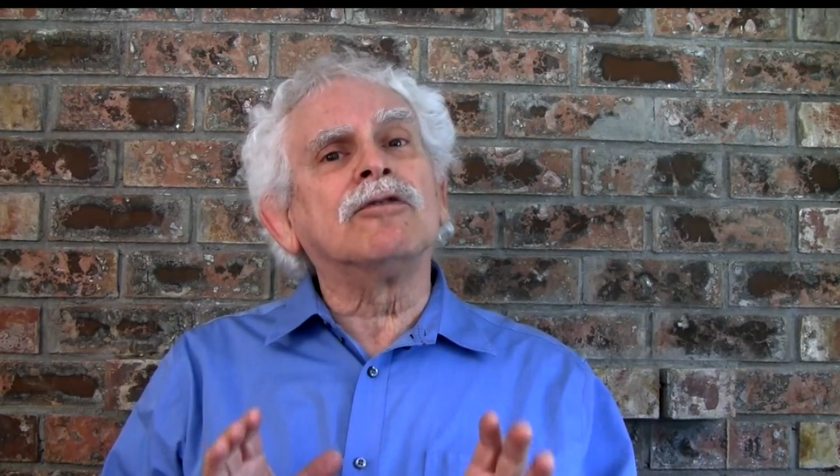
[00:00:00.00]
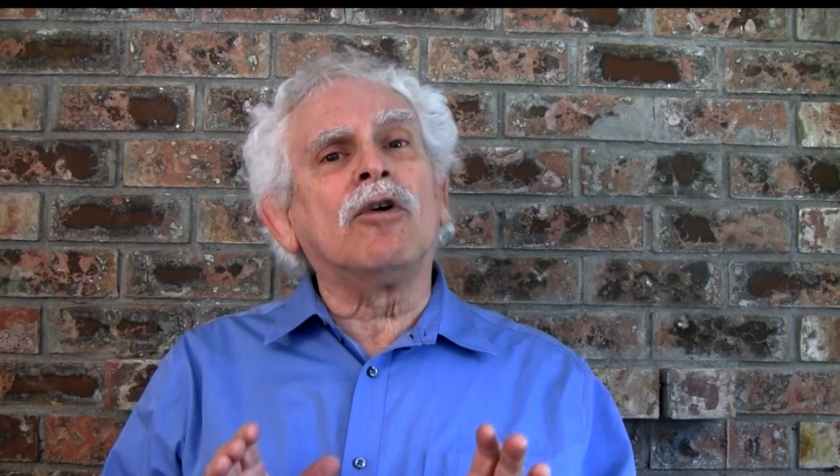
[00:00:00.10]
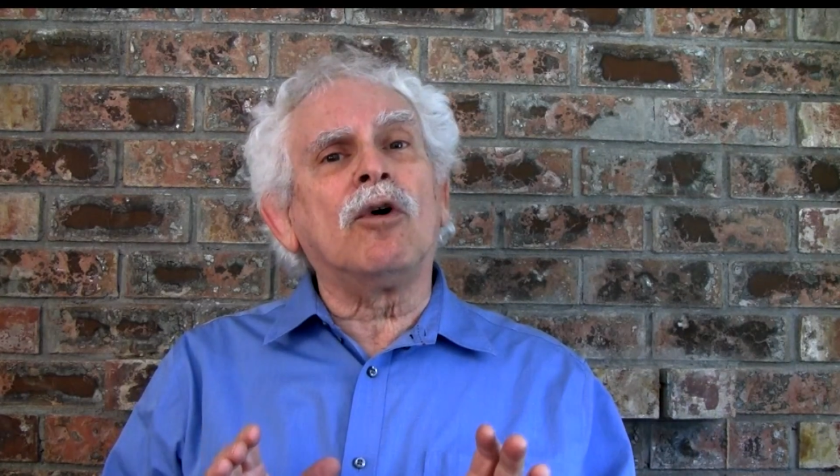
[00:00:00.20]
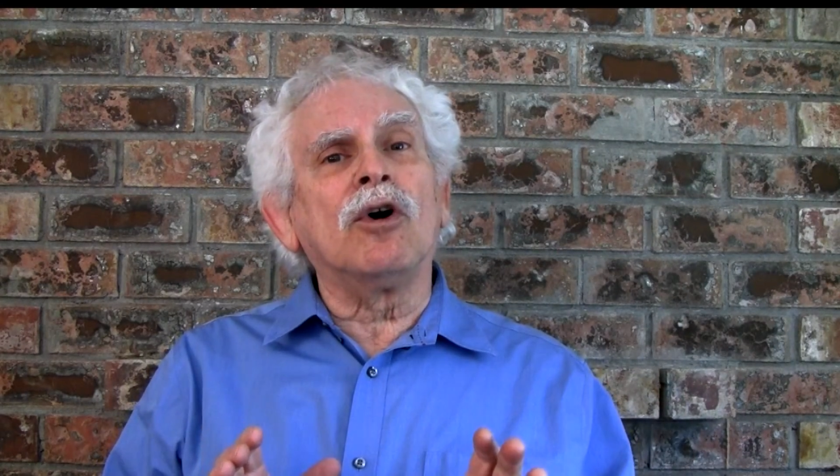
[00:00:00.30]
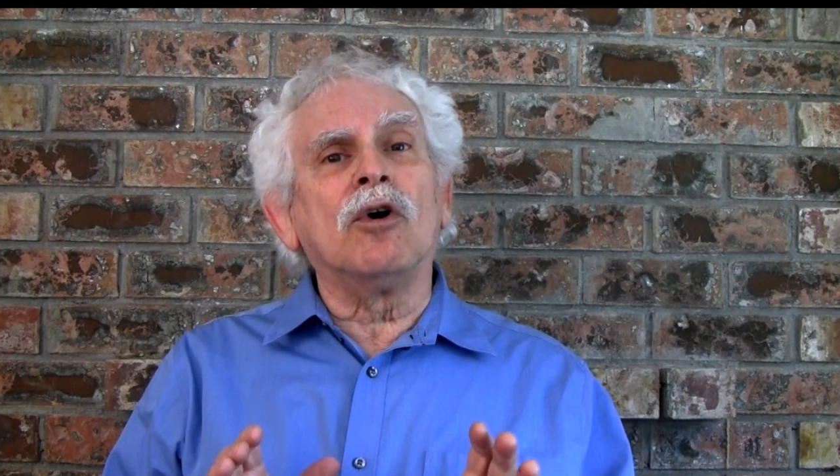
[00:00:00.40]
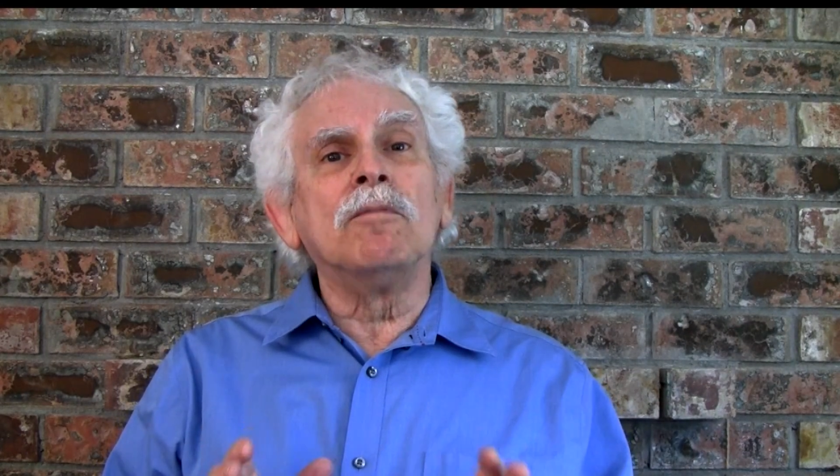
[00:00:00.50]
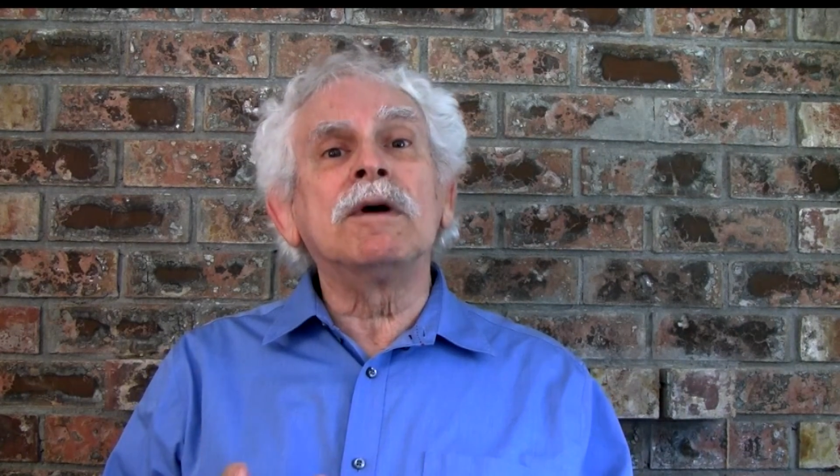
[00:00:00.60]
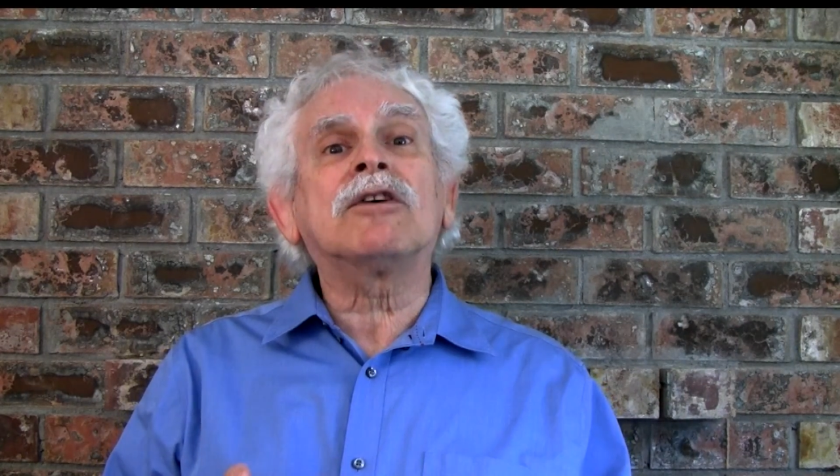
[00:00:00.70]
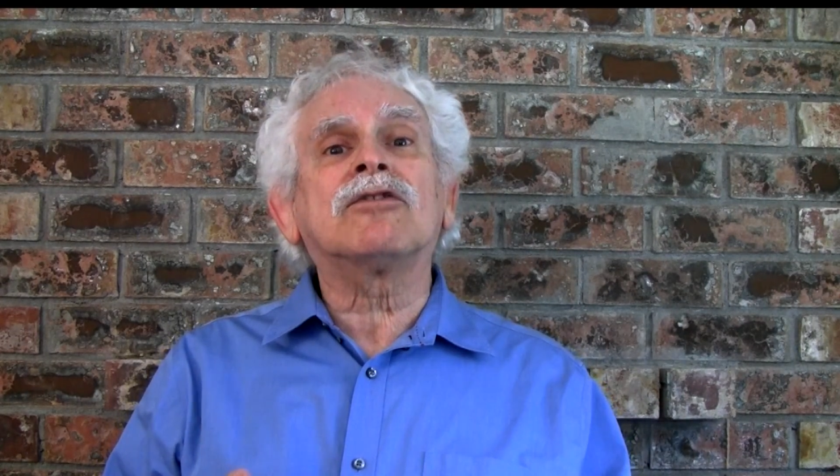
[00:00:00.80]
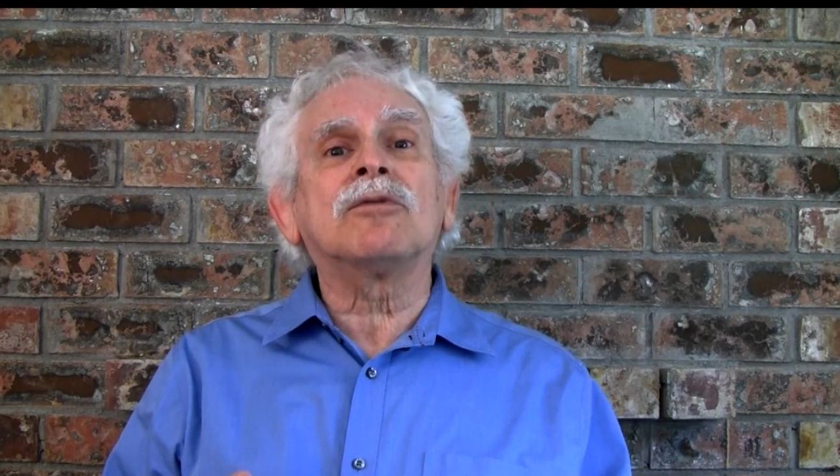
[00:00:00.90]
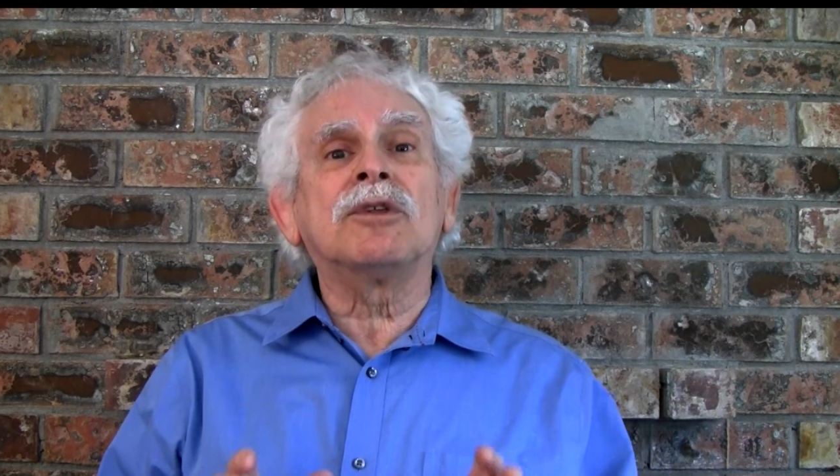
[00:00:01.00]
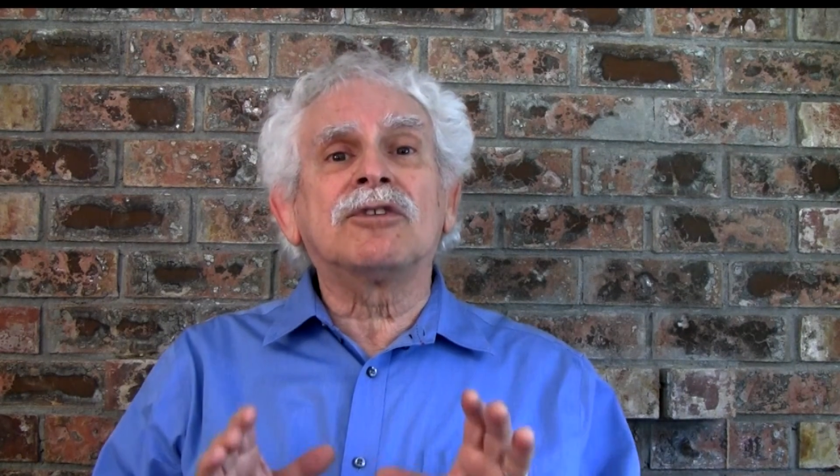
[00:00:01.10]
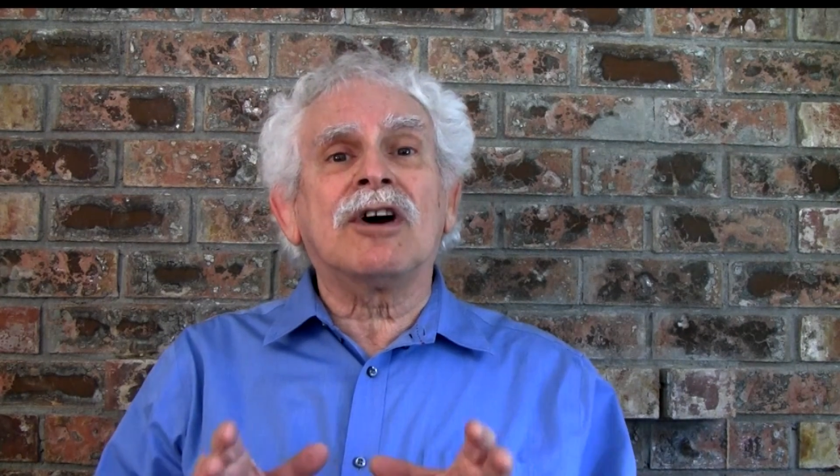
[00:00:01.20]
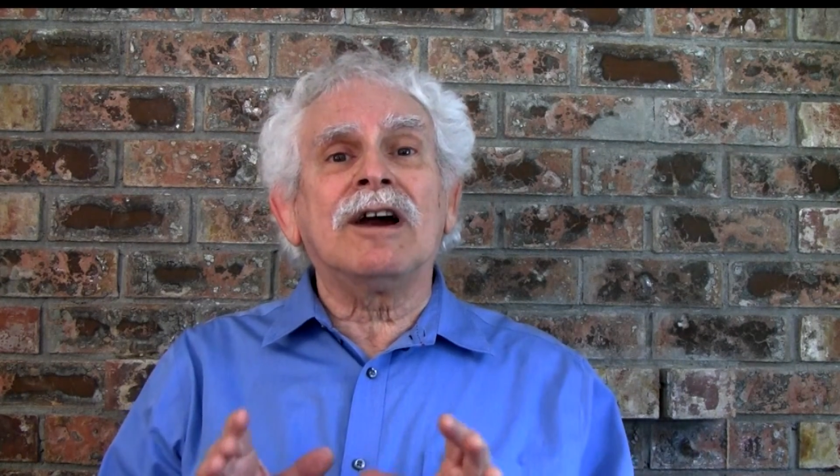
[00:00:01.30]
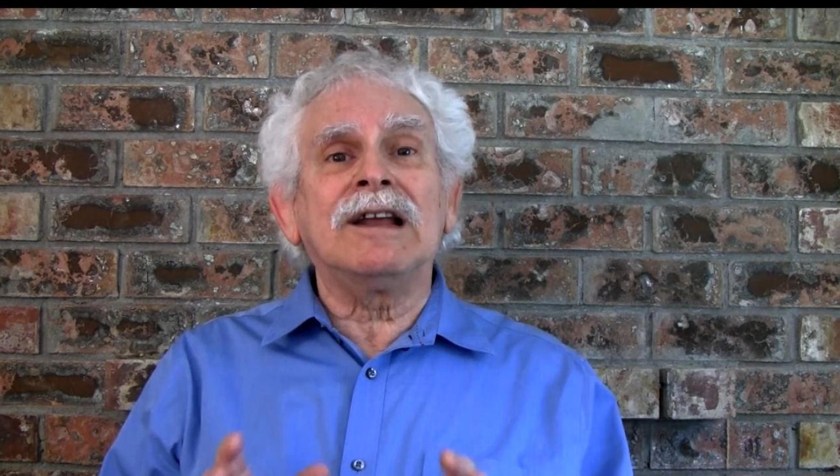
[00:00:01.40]
of oil mixed
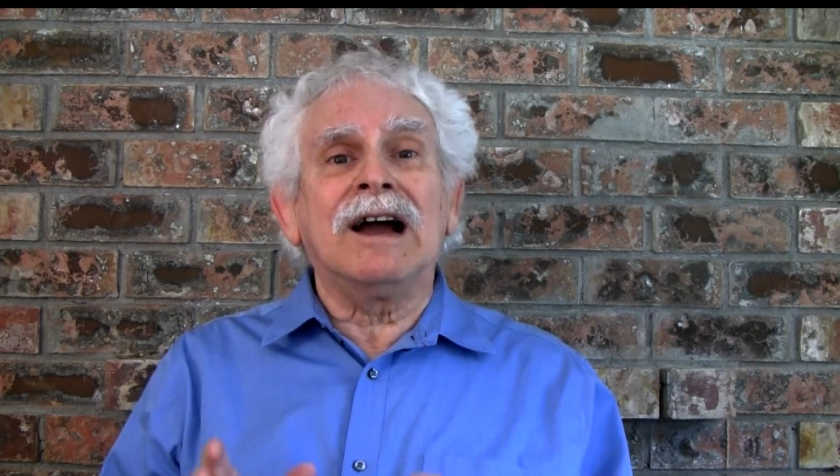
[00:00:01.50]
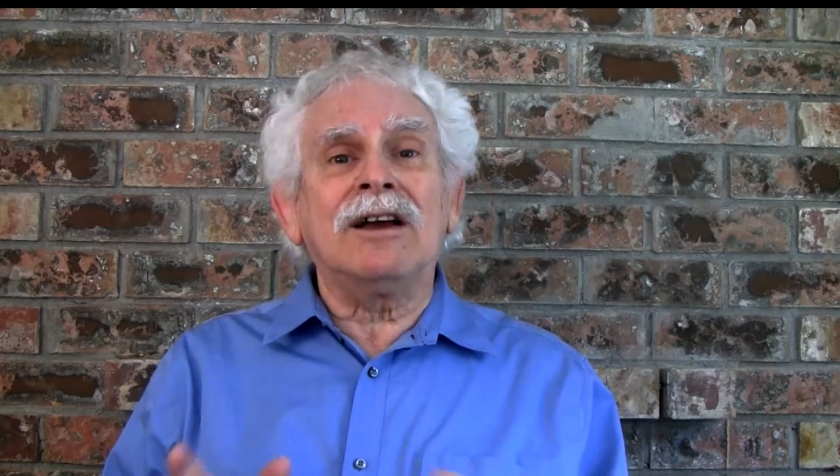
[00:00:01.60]
with tiny